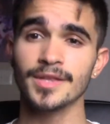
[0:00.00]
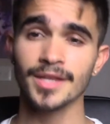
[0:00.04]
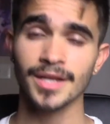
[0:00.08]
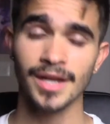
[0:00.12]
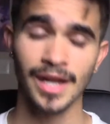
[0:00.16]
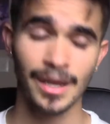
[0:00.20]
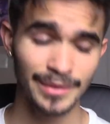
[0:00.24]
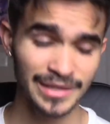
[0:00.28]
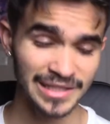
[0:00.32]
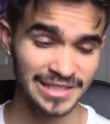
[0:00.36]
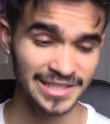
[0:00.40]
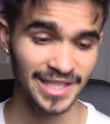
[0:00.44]

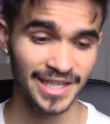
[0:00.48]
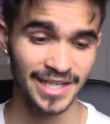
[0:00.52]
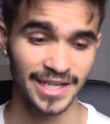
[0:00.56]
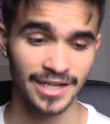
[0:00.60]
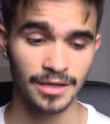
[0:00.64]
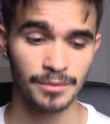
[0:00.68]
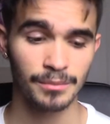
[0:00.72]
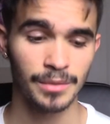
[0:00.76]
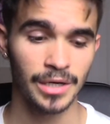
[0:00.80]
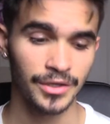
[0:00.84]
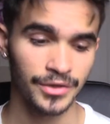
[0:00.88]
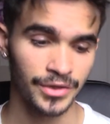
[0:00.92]
I'm excited
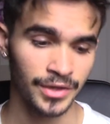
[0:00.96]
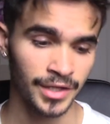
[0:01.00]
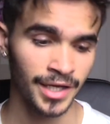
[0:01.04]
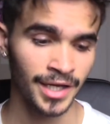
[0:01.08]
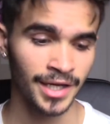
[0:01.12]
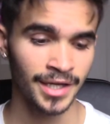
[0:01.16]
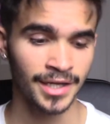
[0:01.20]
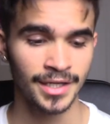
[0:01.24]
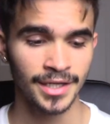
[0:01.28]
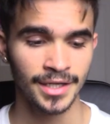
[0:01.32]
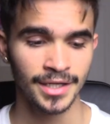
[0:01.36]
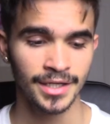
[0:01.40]
about
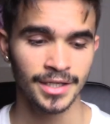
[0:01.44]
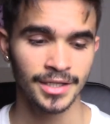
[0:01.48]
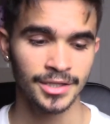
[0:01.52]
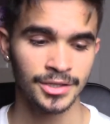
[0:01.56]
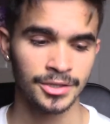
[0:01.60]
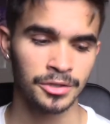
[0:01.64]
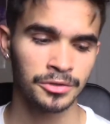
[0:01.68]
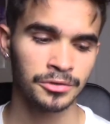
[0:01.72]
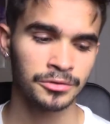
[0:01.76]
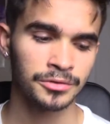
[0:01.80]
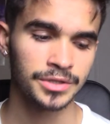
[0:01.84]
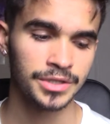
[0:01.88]
that.
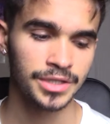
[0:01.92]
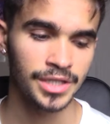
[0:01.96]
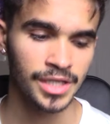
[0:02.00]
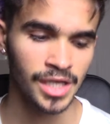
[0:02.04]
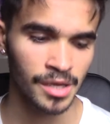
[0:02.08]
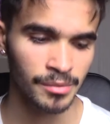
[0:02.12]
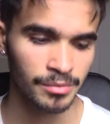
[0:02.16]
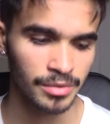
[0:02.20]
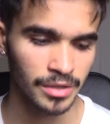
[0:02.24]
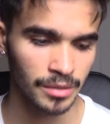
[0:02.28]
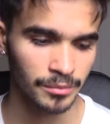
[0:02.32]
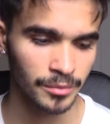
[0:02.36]
Not only
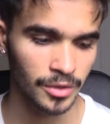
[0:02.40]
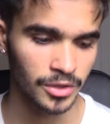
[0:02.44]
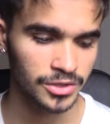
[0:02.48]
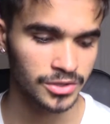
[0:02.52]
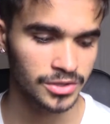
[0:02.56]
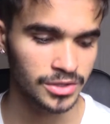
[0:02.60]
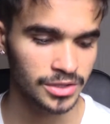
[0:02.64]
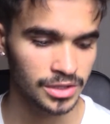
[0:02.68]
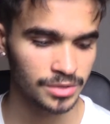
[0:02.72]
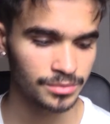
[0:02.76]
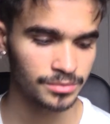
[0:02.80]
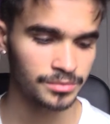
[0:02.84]
that, but I'm also
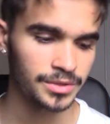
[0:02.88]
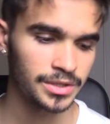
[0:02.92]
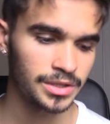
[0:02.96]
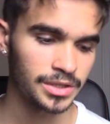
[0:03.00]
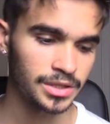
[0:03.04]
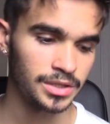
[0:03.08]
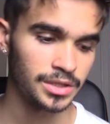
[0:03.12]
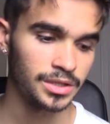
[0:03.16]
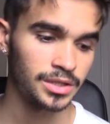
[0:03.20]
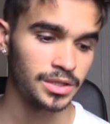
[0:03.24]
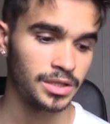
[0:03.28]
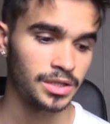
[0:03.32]
gonna
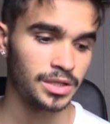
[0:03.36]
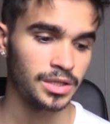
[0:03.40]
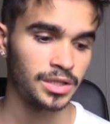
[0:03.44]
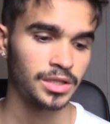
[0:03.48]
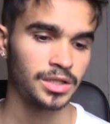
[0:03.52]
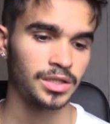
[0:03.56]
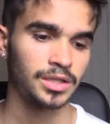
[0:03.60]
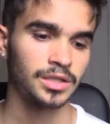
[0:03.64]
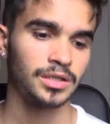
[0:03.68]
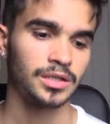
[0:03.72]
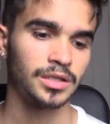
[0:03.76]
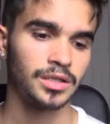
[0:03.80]
be
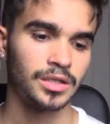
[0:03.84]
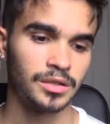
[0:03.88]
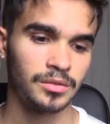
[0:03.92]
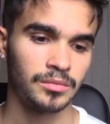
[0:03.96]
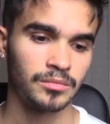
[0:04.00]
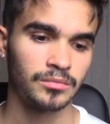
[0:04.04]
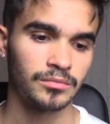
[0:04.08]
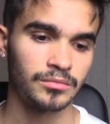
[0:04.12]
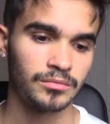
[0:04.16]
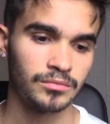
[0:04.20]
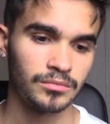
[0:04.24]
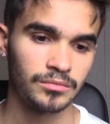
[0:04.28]
um,
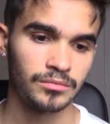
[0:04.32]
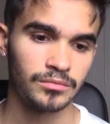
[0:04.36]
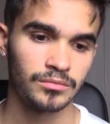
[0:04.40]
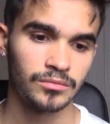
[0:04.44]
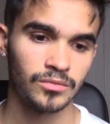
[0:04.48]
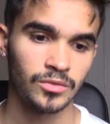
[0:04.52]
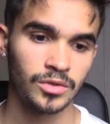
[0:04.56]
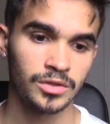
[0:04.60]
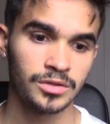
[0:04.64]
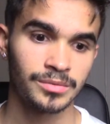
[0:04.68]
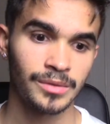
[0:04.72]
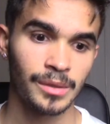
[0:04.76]

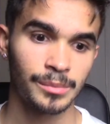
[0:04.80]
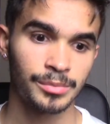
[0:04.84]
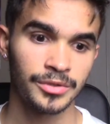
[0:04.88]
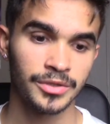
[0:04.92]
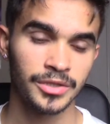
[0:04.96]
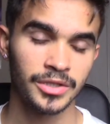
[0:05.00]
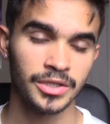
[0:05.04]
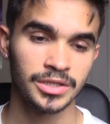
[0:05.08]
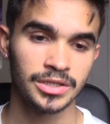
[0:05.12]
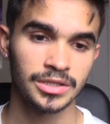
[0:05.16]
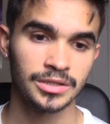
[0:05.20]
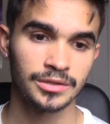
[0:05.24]
once my
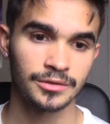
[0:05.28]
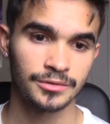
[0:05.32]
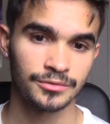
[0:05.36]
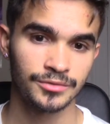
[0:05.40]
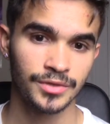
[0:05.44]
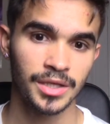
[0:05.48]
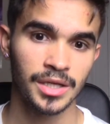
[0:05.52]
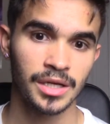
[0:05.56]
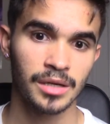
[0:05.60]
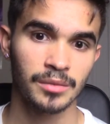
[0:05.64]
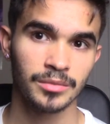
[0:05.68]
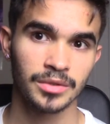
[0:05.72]
production is
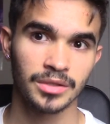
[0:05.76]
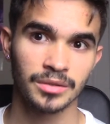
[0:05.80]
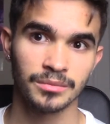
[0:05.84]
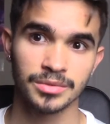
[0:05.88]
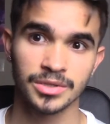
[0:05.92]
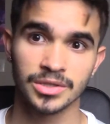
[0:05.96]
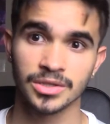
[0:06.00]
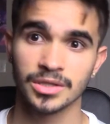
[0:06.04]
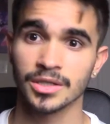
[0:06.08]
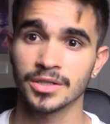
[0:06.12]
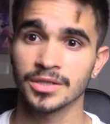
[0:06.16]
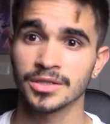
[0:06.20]
ready, I'm gonna
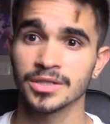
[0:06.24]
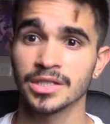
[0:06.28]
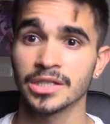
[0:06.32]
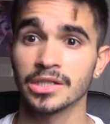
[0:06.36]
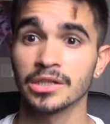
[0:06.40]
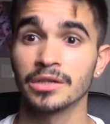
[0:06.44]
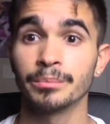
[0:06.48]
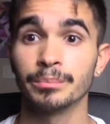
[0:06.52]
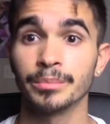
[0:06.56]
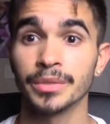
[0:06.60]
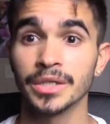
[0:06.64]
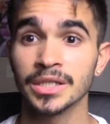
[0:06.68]
start
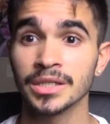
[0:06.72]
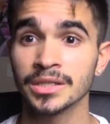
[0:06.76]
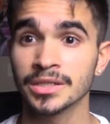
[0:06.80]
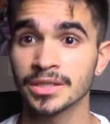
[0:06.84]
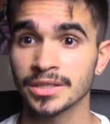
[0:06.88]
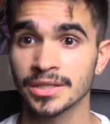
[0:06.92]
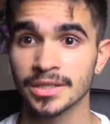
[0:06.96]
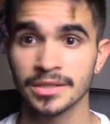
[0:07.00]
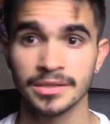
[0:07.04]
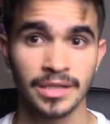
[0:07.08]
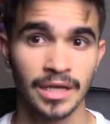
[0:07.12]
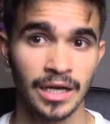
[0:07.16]
selling
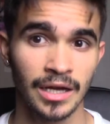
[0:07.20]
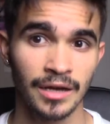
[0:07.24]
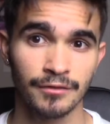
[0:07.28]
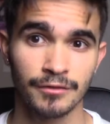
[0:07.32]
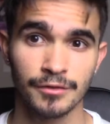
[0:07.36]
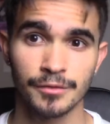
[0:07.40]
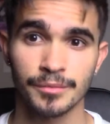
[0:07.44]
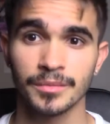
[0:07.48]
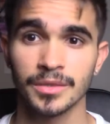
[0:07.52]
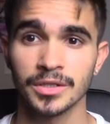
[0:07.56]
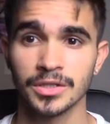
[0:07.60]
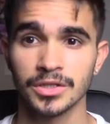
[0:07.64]
beats.
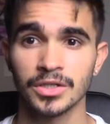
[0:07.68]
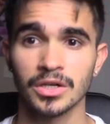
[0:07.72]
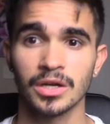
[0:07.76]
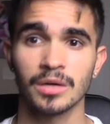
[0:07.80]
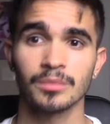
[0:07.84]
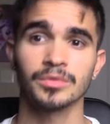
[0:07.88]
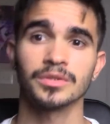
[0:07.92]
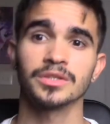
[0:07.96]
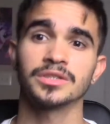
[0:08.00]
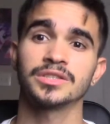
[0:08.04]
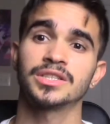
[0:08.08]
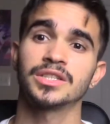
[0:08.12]
Having, you know, I'm
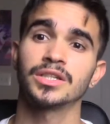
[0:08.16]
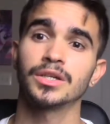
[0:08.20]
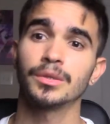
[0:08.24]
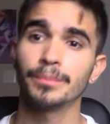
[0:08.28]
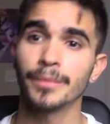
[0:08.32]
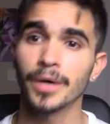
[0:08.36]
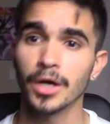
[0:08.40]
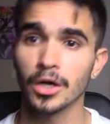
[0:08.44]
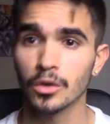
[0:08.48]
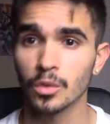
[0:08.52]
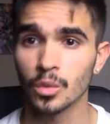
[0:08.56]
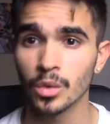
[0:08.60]
gonna set up
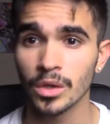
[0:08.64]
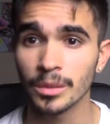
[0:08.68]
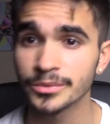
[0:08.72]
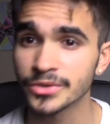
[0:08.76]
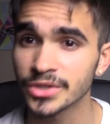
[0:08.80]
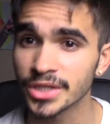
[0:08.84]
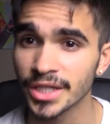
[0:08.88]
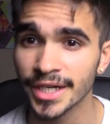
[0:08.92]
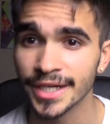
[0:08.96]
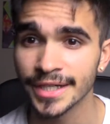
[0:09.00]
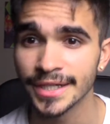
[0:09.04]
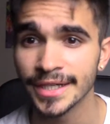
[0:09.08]
my own
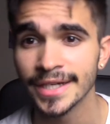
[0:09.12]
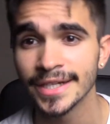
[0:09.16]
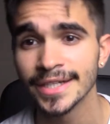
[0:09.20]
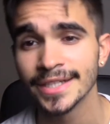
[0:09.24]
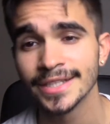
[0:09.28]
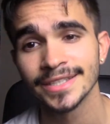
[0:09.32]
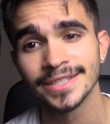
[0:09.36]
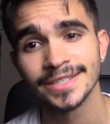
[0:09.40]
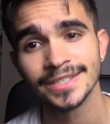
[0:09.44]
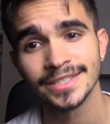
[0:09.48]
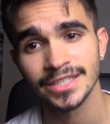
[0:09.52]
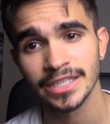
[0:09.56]
website,
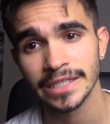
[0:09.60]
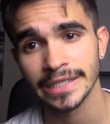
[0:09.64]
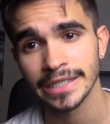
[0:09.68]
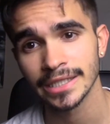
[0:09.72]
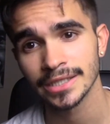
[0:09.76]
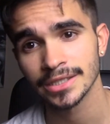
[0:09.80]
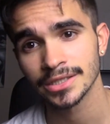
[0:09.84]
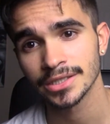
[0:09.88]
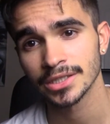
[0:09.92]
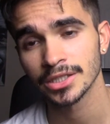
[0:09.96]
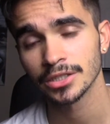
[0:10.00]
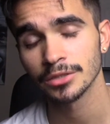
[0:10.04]

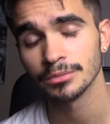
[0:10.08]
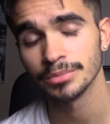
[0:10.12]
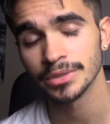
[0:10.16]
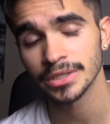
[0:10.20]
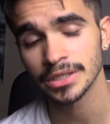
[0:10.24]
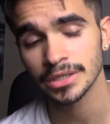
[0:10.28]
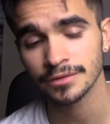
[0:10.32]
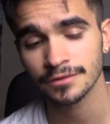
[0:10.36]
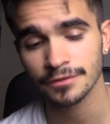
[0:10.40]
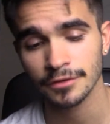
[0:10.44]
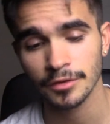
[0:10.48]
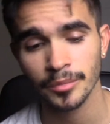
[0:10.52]
set, sell
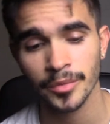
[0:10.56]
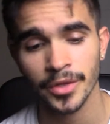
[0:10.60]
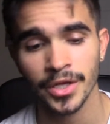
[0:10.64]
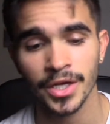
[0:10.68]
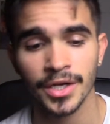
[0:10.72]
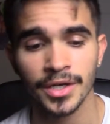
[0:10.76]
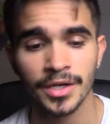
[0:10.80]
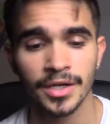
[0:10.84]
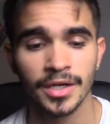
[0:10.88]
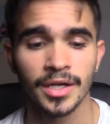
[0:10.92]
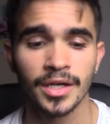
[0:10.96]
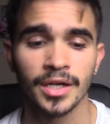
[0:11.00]
beats from
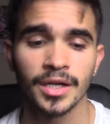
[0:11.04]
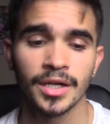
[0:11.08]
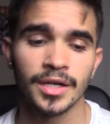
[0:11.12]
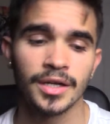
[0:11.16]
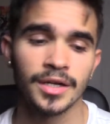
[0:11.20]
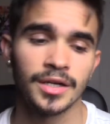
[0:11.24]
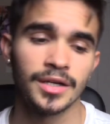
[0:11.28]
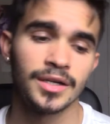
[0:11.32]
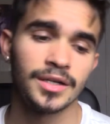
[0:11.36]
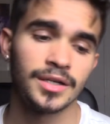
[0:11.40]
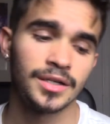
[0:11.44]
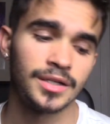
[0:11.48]
there,
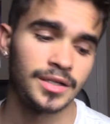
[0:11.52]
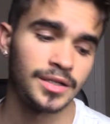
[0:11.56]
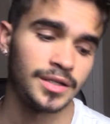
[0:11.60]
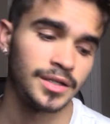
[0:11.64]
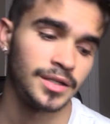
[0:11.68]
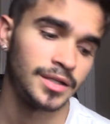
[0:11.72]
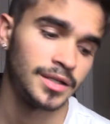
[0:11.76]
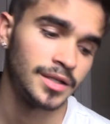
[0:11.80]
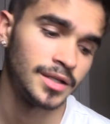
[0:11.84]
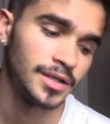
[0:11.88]
uh,